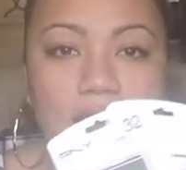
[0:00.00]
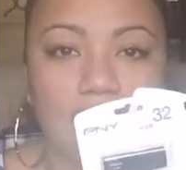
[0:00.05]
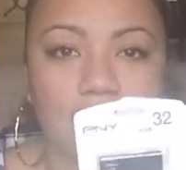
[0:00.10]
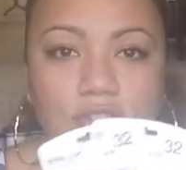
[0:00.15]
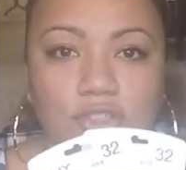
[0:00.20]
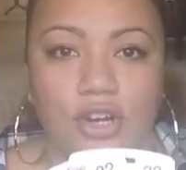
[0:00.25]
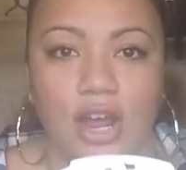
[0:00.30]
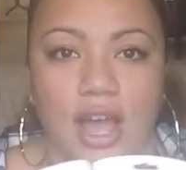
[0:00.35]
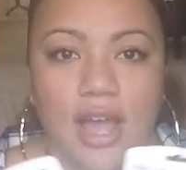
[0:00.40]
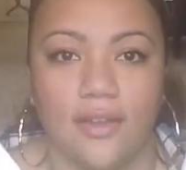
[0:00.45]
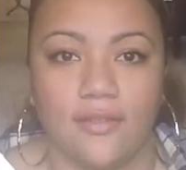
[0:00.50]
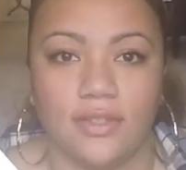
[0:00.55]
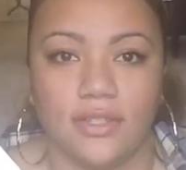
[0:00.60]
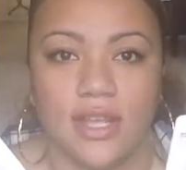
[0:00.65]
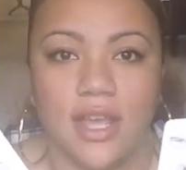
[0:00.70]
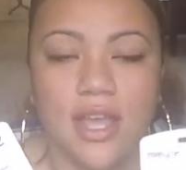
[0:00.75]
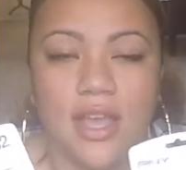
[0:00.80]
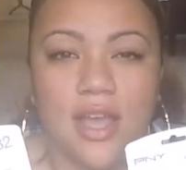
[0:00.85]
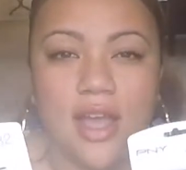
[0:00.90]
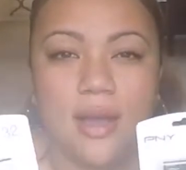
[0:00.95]
flash drives
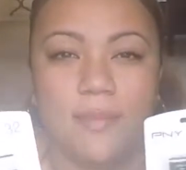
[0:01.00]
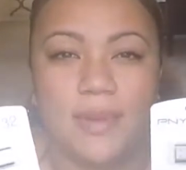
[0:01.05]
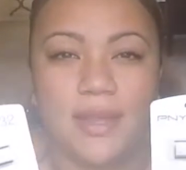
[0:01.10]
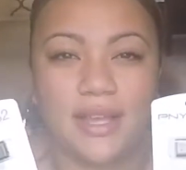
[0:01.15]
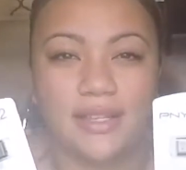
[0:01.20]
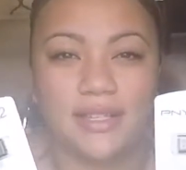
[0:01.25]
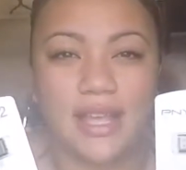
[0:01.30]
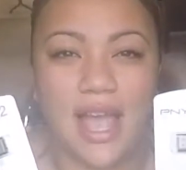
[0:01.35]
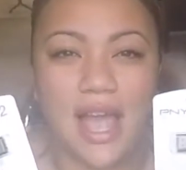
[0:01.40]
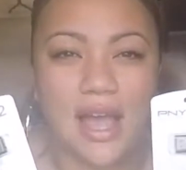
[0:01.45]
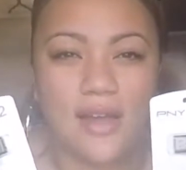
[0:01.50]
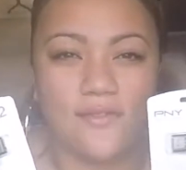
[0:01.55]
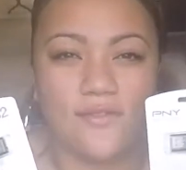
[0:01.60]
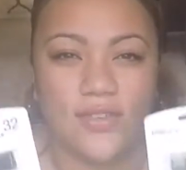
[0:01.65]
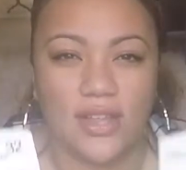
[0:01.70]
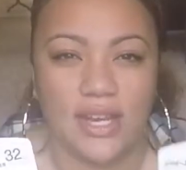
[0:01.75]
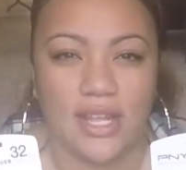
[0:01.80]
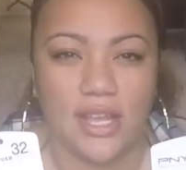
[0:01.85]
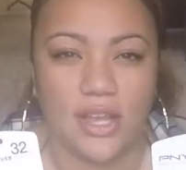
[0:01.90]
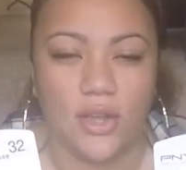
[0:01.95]
because I have
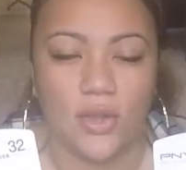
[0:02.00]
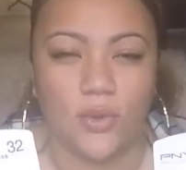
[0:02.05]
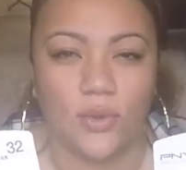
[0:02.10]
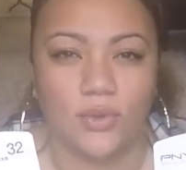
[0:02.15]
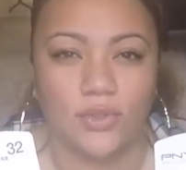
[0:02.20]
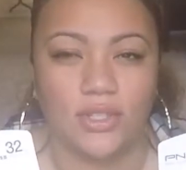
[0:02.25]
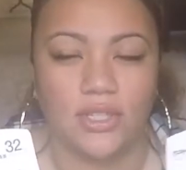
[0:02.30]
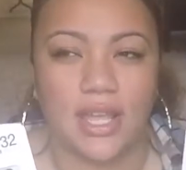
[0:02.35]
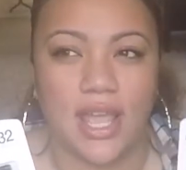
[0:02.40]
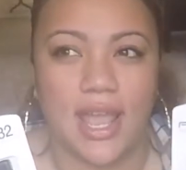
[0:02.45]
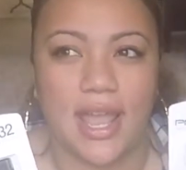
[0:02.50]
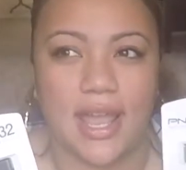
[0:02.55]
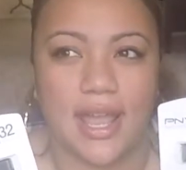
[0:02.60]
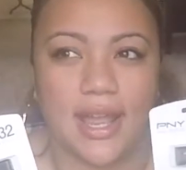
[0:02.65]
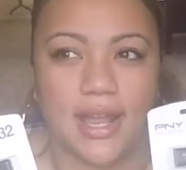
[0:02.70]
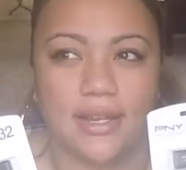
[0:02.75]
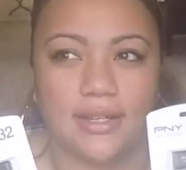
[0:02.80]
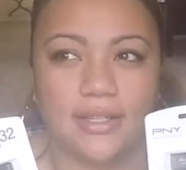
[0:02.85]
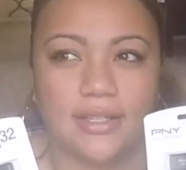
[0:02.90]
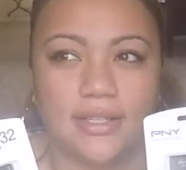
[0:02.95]
videos
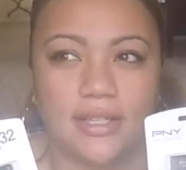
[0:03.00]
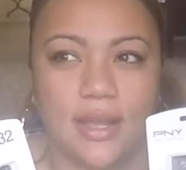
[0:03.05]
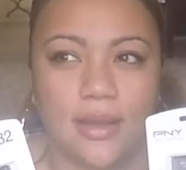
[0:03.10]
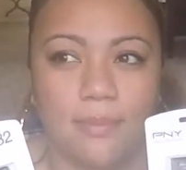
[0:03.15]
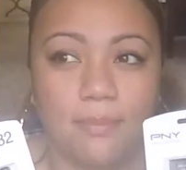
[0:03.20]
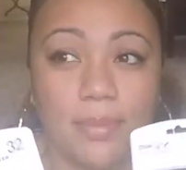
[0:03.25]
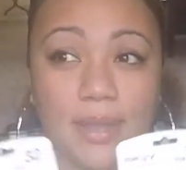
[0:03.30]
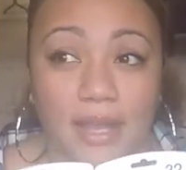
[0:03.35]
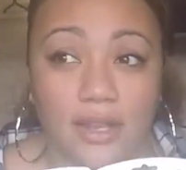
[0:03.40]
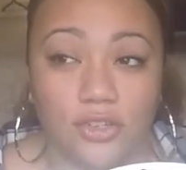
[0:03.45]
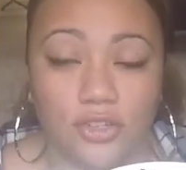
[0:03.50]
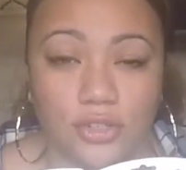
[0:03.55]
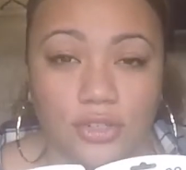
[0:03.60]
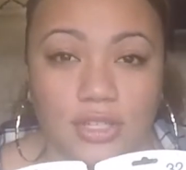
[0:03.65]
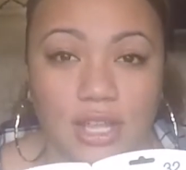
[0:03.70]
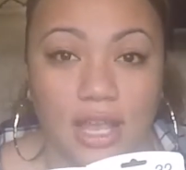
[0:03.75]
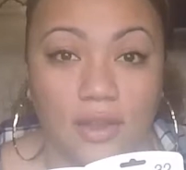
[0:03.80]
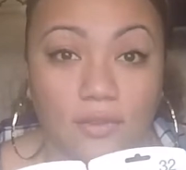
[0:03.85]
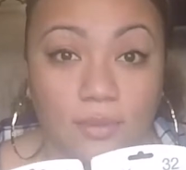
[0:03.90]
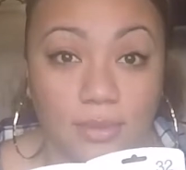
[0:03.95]
and some
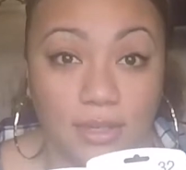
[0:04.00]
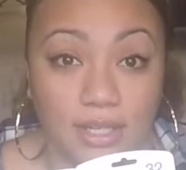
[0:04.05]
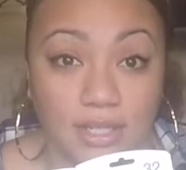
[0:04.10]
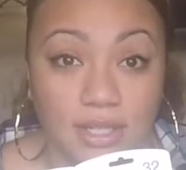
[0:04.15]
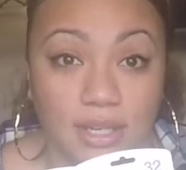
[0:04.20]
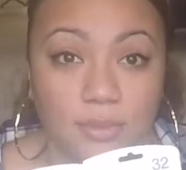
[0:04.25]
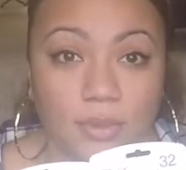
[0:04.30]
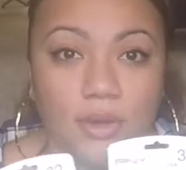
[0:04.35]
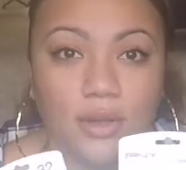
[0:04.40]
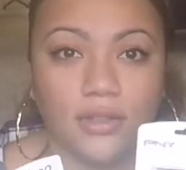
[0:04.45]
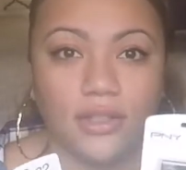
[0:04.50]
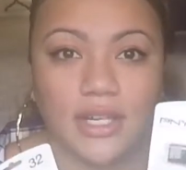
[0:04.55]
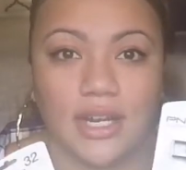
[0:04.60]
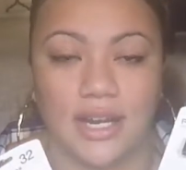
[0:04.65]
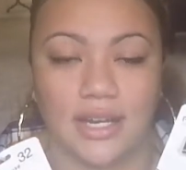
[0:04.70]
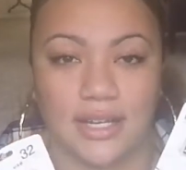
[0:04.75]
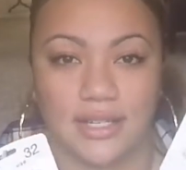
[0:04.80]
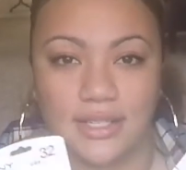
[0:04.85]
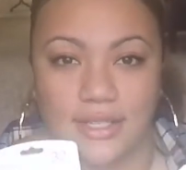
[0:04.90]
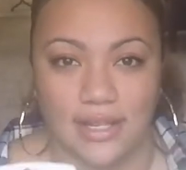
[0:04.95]
pictures like from Disney World that
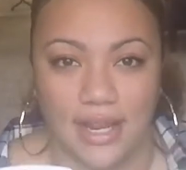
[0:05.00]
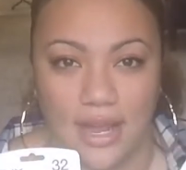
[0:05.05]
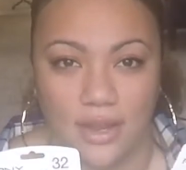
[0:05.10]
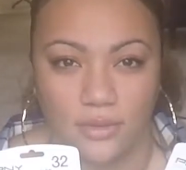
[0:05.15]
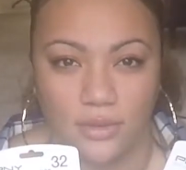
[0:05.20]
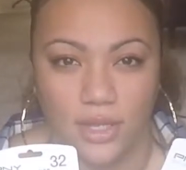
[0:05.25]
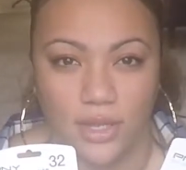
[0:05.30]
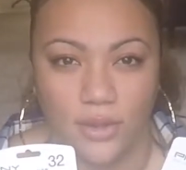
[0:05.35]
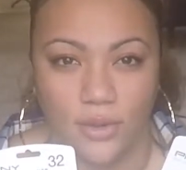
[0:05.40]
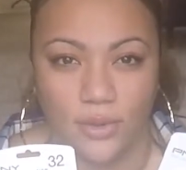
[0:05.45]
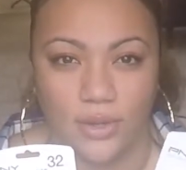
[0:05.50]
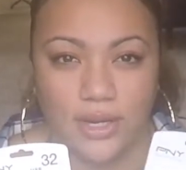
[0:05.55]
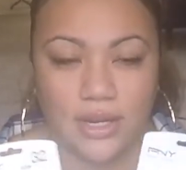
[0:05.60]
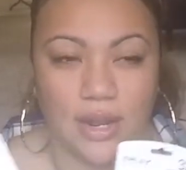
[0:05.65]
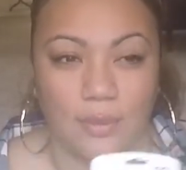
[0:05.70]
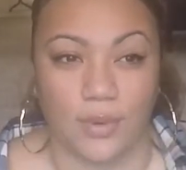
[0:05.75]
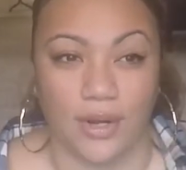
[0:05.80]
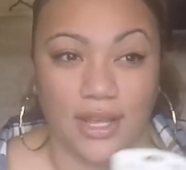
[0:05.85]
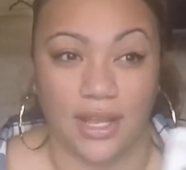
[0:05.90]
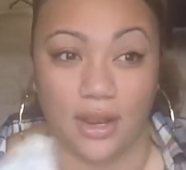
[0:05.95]
I need to download, and
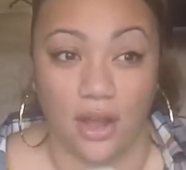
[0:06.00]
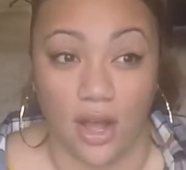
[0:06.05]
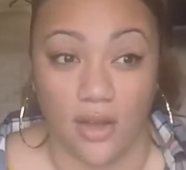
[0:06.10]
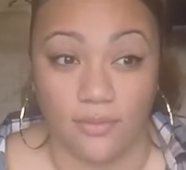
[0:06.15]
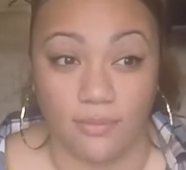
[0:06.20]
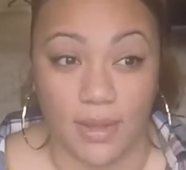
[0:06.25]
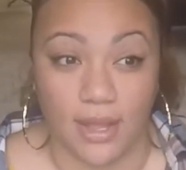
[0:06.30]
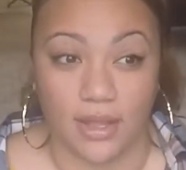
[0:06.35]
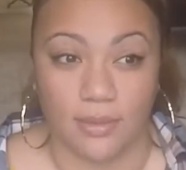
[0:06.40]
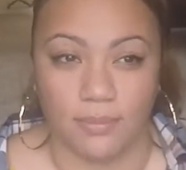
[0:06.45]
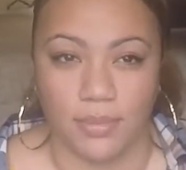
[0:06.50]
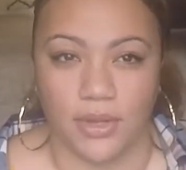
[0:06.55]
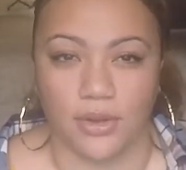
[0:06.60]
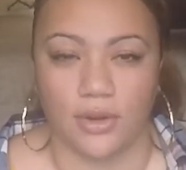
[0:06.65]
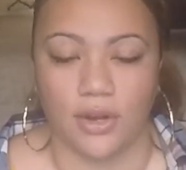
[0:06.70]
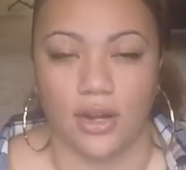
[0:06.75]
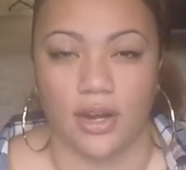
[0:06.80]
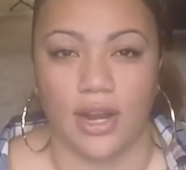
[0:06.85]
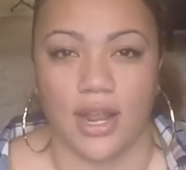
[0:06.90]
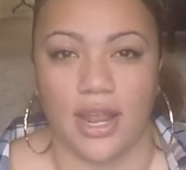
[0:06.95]
I want to get off my
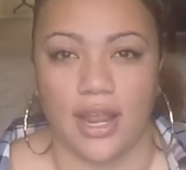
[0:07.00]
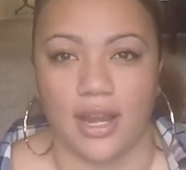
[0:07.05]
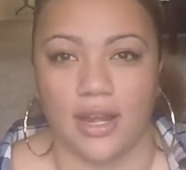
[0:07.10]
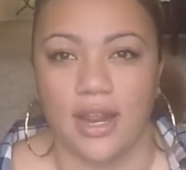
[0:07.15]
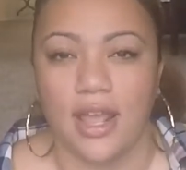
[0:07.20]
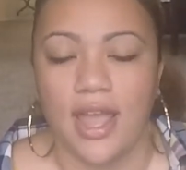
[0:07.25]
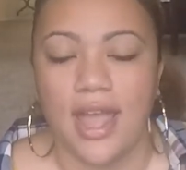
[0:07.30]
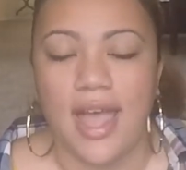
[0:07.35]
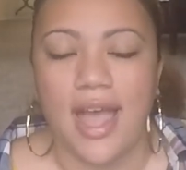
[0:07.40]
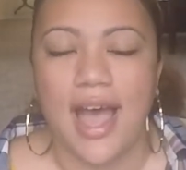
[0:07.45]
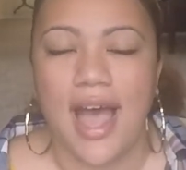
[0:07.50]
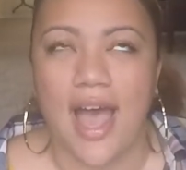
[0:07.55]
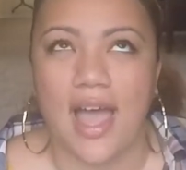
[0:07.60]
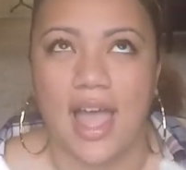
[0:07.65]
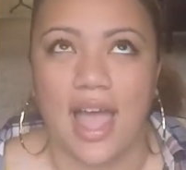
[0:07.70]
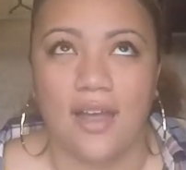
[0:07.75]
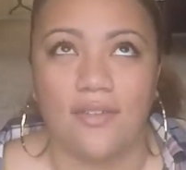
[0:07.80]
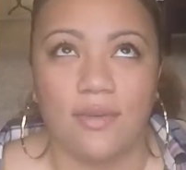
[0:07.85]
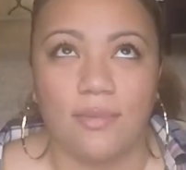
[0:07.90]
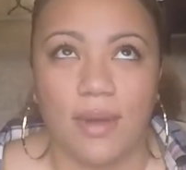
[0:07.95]
computer, and I
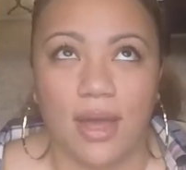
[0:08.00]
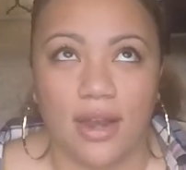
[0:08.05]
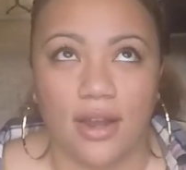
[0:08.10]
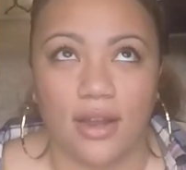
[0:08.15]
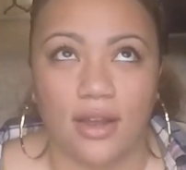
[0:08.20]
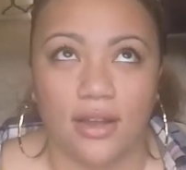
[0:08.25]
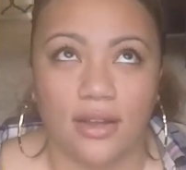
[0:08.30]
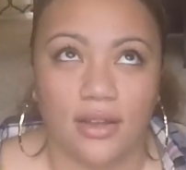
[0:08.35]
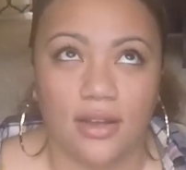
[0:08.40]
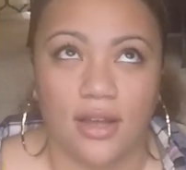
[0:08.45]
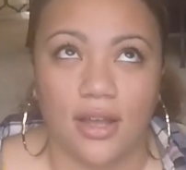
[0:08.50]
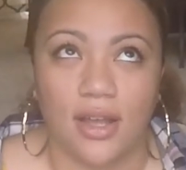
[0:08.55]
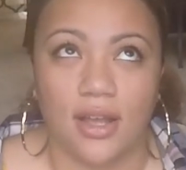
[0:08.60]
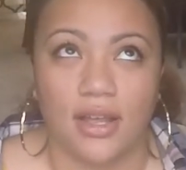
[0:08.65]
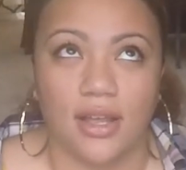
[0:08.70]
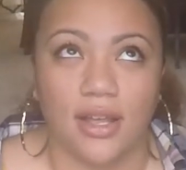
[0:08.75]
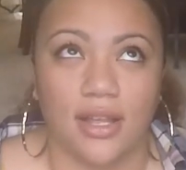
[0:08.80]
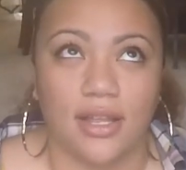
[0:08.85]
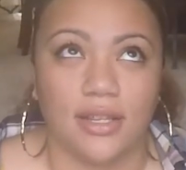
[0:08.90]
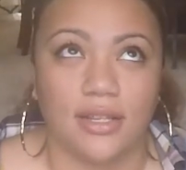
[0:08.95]
haven't bought
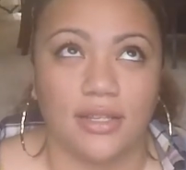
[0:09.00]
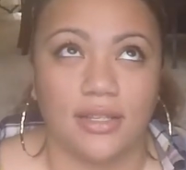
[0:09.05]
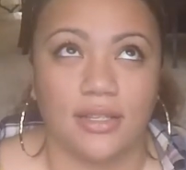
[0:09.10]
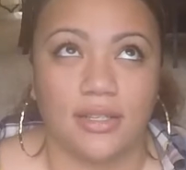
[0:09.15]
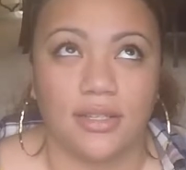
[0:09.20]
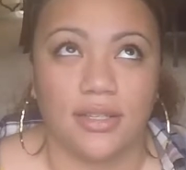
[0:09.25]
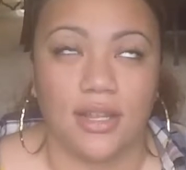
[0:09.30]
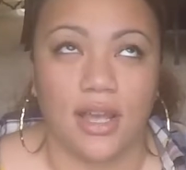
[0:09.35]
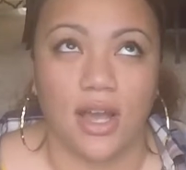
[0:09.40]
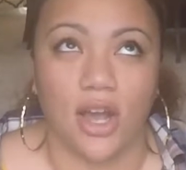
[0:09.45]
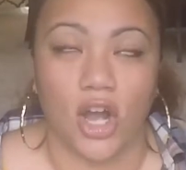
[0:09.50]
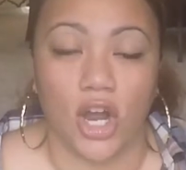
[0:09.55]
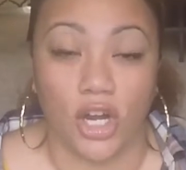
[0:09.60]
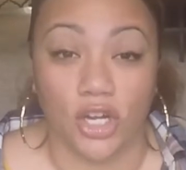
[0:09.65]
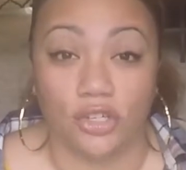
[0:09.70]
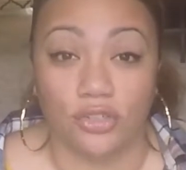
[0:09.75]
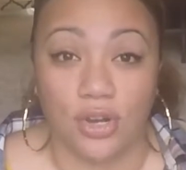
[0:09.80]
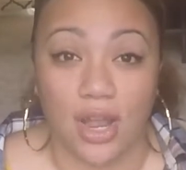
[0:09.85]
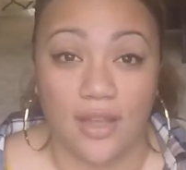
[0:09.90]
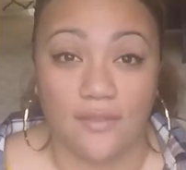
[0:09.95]
a
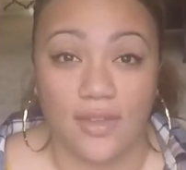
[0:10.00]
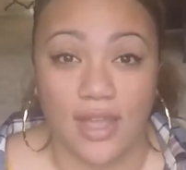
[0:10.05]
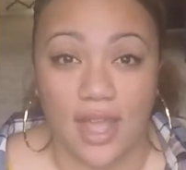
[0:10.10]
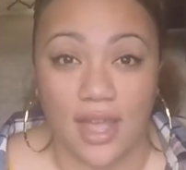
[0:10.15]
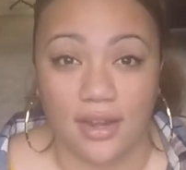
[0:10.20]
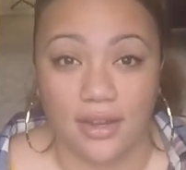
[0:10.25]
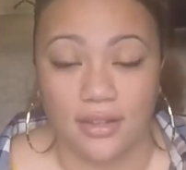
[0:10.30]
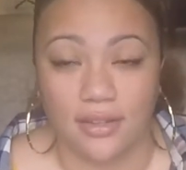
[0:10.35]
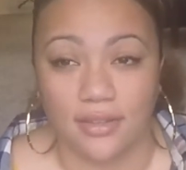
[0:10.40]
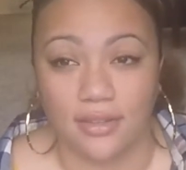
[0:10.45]
hard drive yet,